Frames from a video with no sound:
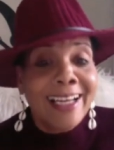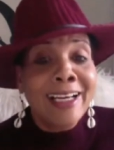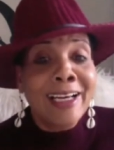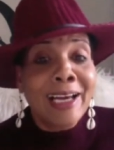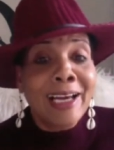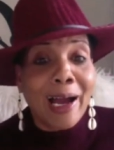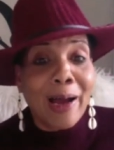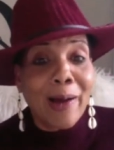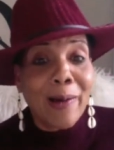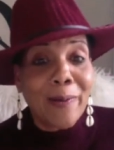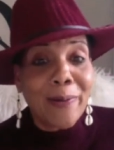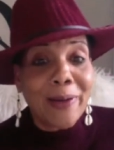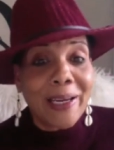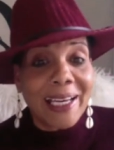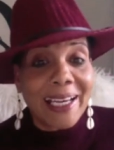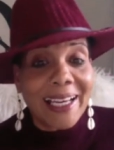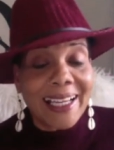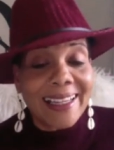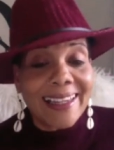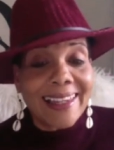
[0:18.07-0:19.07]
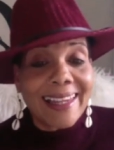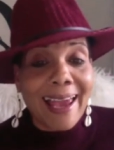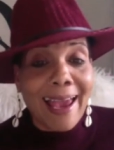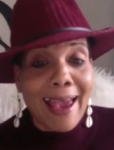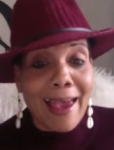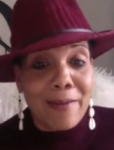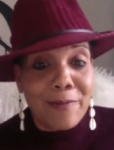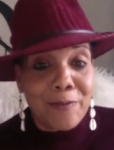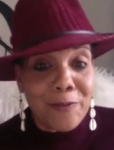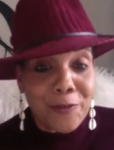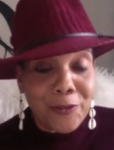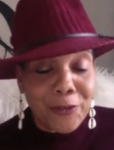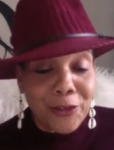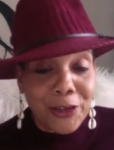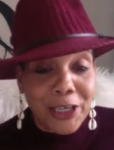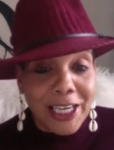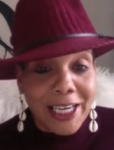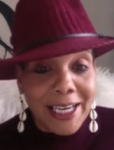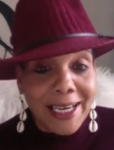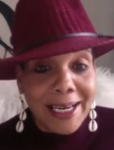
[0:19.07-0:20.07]
Go get that
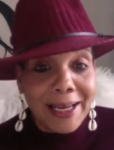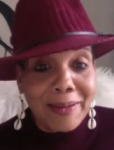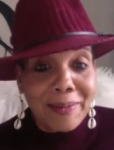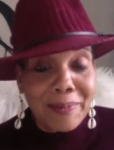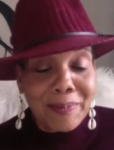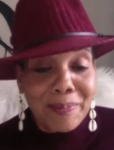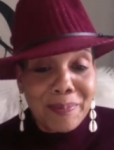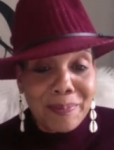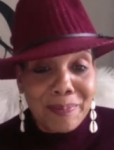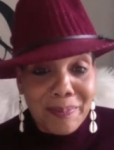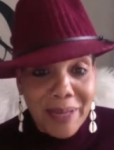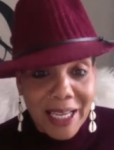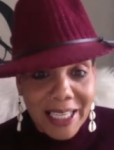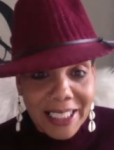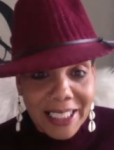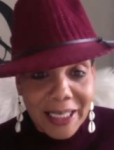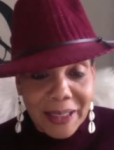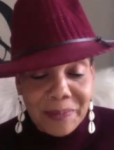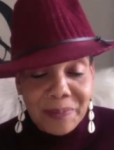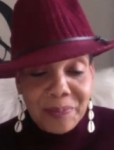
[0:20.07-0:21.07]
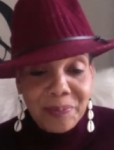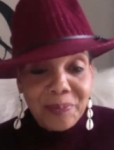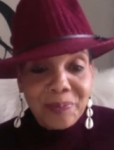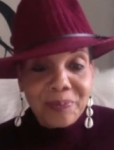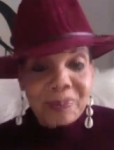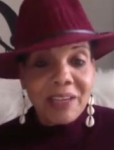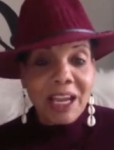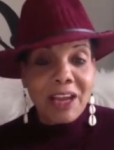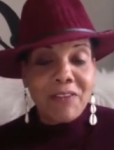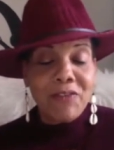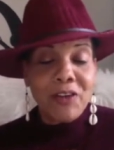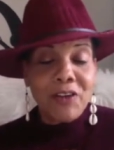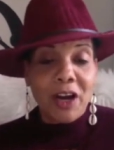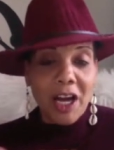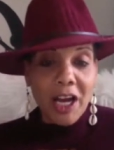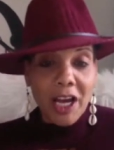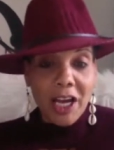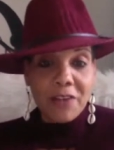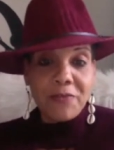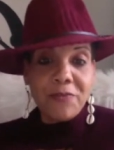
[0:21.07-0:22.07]
free money. If you're
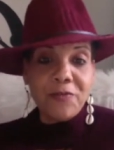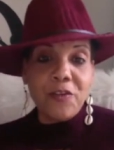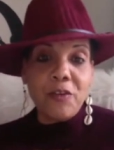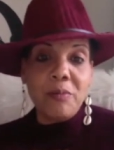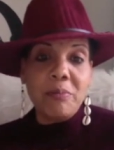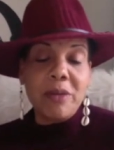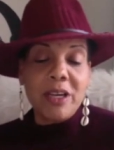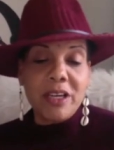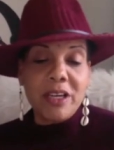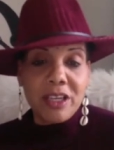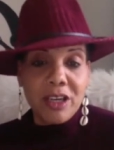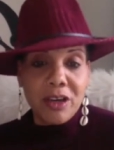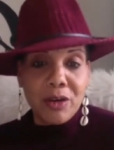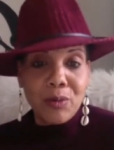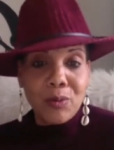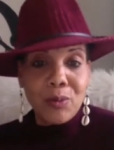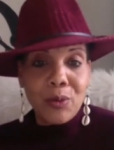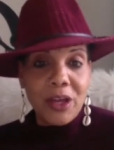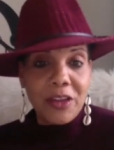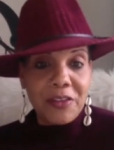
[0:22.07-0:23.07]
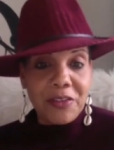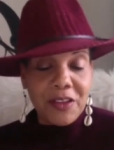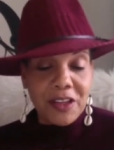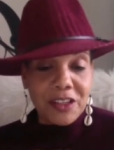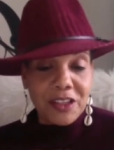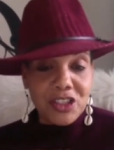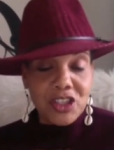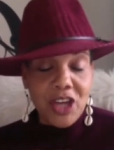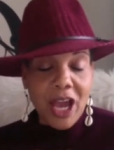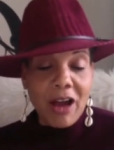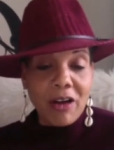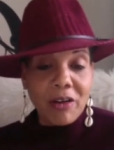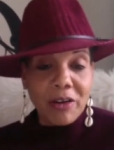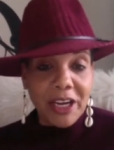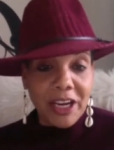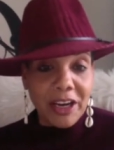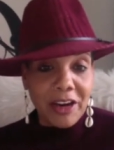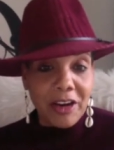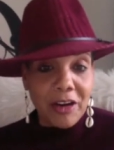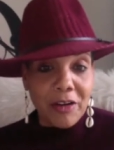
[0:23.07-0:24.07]
unfamiliar with the child
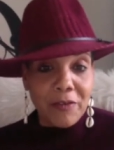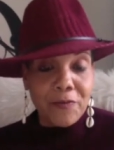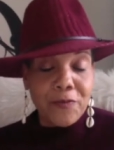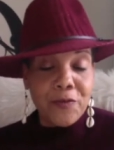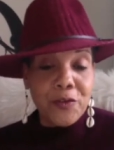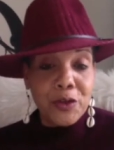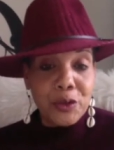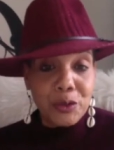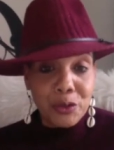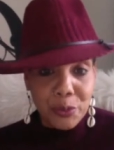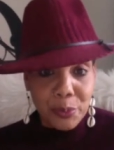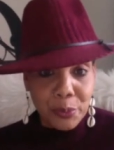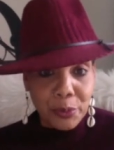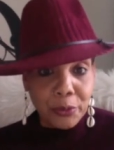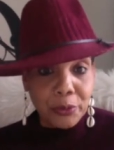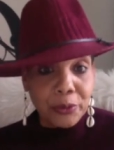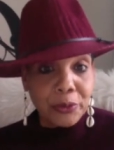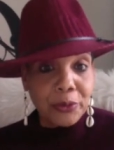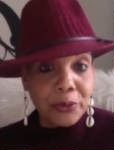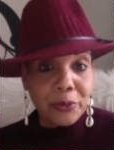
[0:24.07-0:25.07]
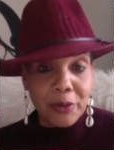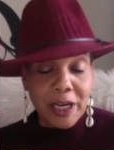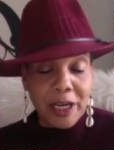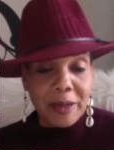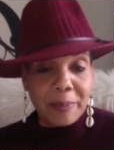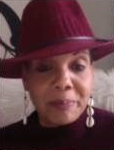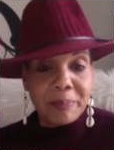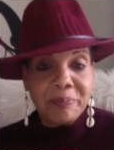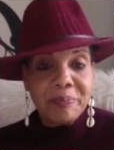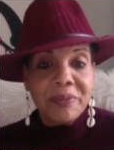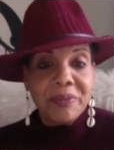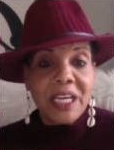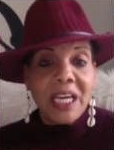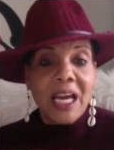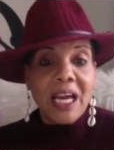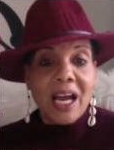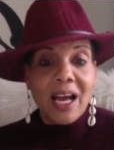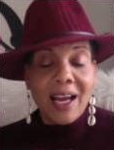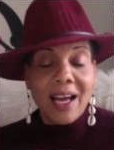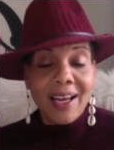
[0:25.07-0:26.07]
care food program,
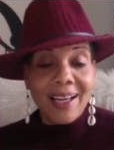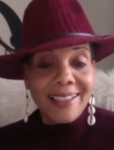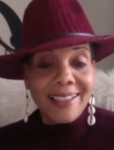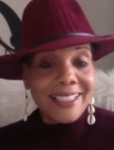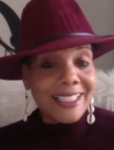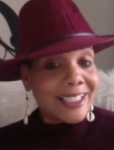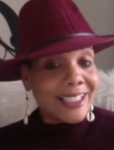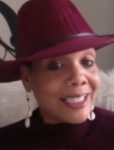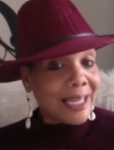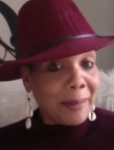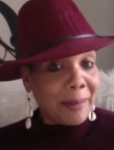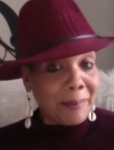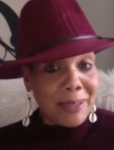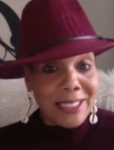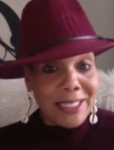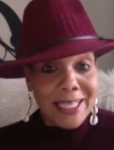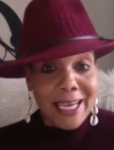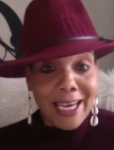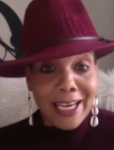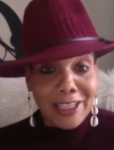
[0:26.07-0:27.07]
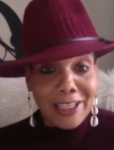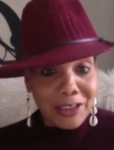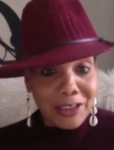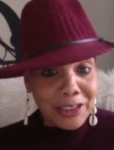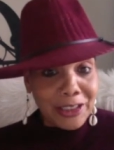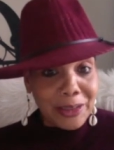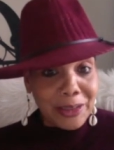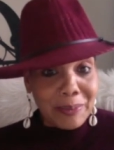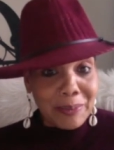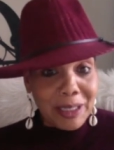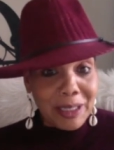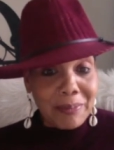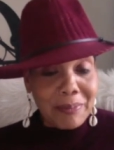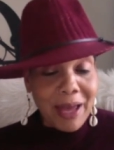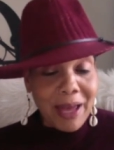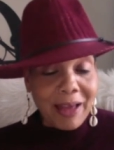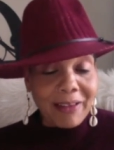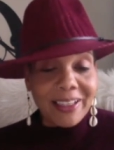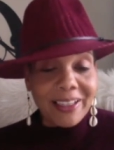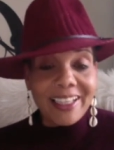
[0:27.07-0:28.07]
uh, just let me tell you a little bit
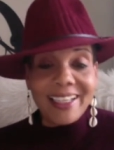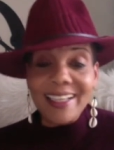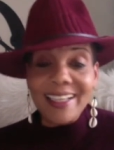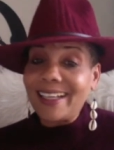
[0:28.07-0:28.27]
about it.